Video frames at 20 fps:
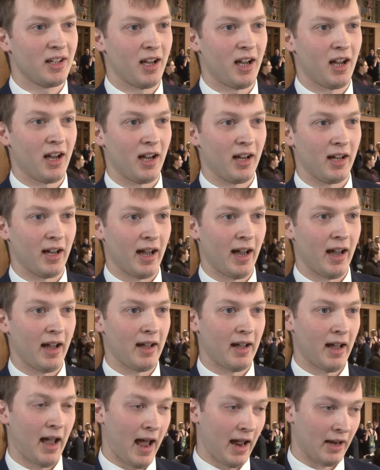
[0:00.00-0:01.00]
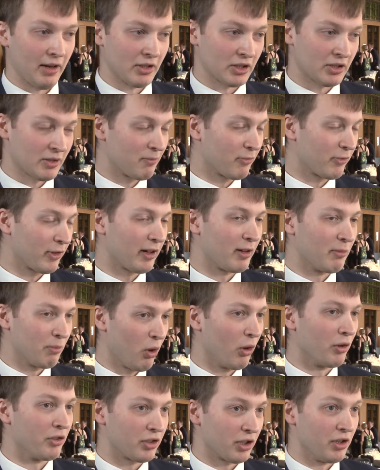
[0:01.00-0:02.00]
and it's very
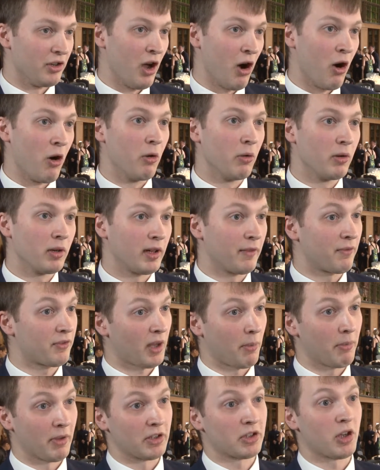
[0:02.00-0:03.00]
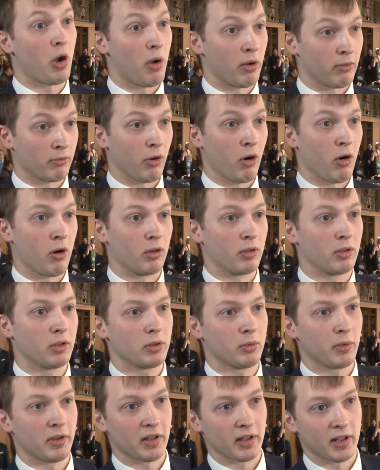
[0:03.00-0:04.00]
important to know if something's going wrong
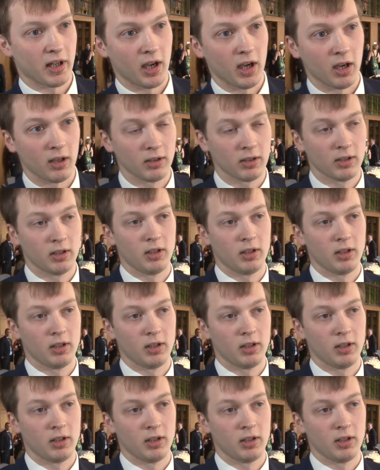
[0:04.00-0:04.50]
with the car,